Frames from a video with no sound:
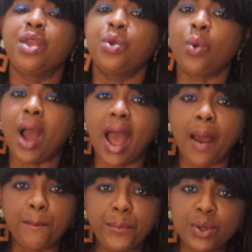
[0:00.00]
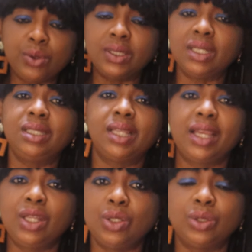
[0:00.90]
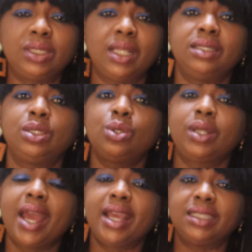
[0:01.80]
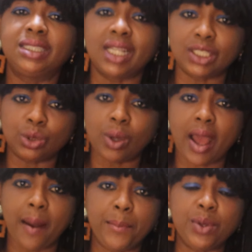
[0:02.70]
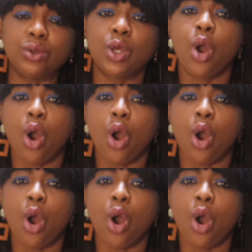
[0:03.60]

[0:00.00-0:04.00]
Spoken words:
you are abusing their innocence. So that is sexual abuse.